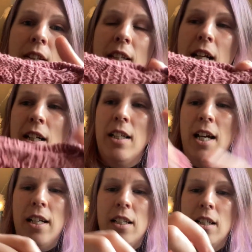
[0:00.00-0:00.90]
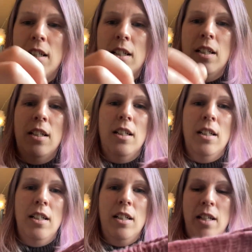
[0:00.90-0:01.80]
neckline
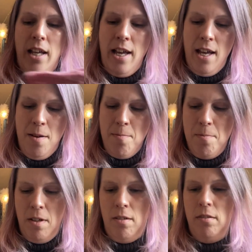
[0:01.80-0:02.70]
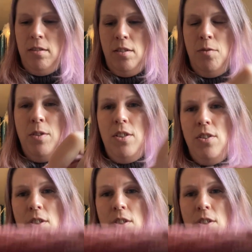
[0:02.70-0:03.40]
hem, which is